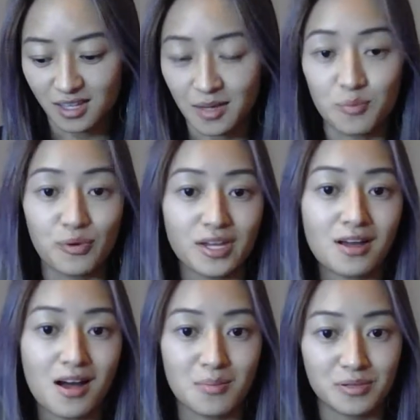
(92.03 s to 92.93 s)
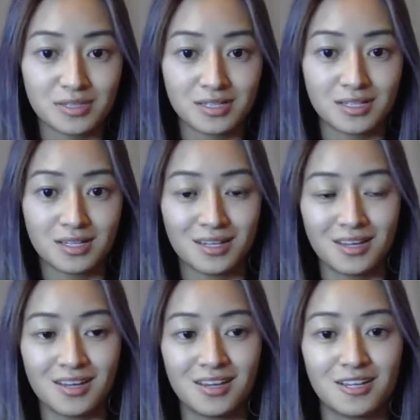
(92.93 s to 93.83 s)
can bring up
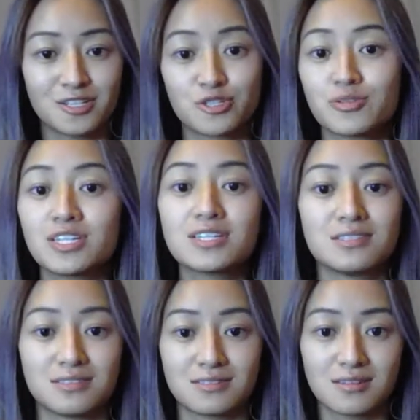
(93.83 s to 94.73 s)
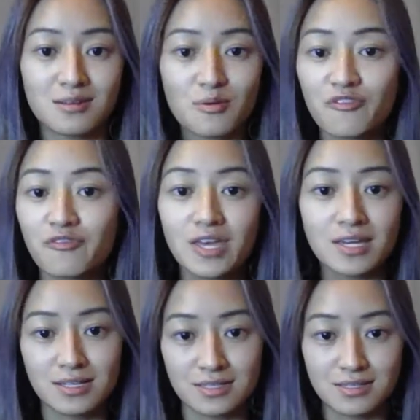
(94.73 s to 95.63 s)
triggers,
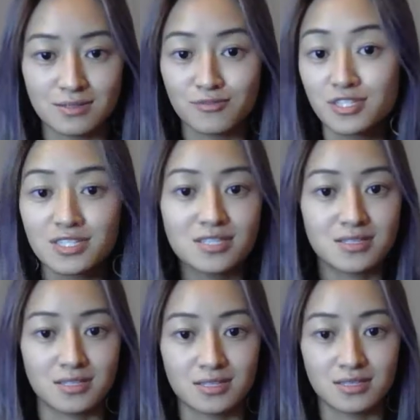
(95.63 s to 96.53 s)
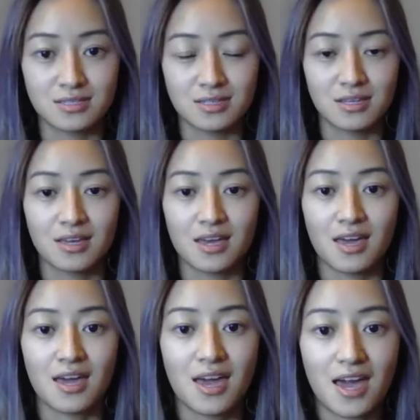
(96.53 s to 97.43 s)
fears, resistance.
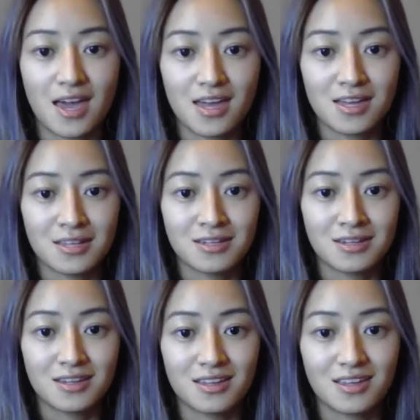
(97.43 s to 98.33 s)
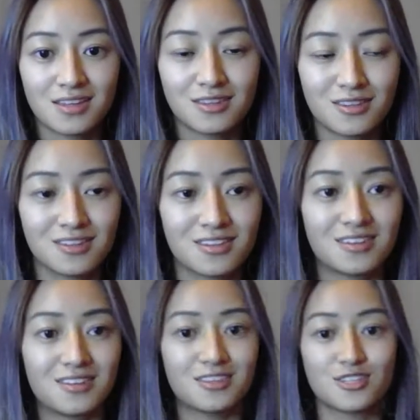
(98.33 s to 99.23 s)
And
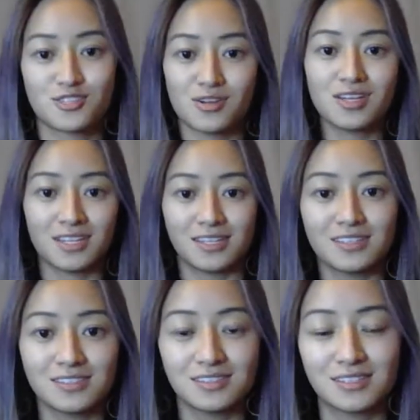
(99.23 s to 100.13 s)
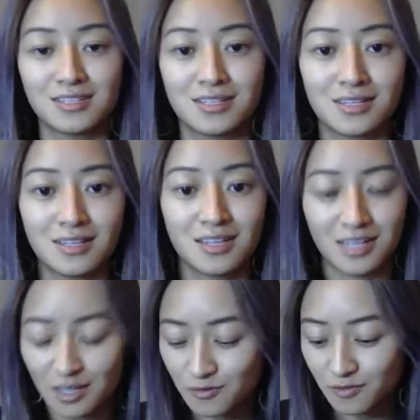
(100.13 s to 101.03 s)
the journey,
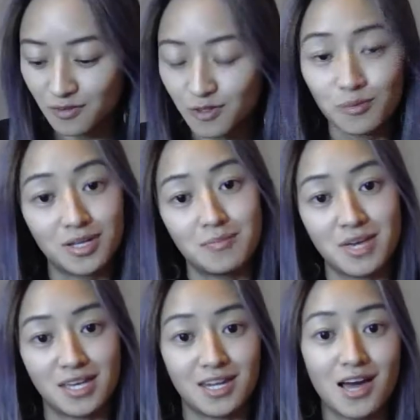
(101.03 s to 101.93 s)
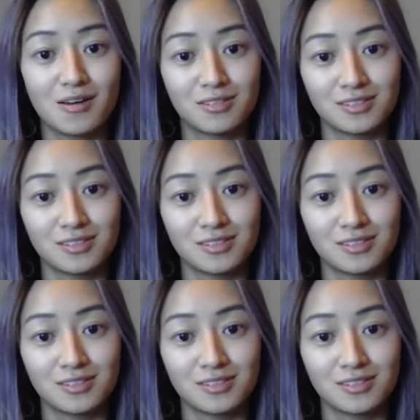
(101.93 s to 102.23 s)
if if you want to make it out